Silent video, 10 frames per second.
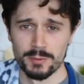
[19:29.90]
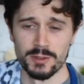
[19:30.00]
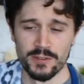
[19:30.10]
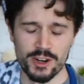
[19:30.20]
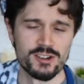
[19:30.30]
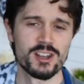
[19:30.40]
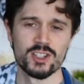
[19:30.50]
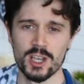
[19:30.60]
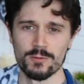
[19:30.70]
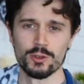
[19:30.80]
It's been very nice
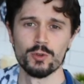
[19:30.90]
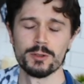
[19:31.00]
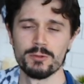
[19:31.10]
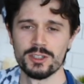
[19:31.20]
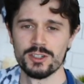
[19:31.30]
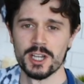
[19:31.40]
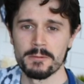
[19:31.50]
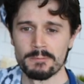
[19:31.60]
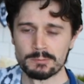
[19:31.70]
having you with me today.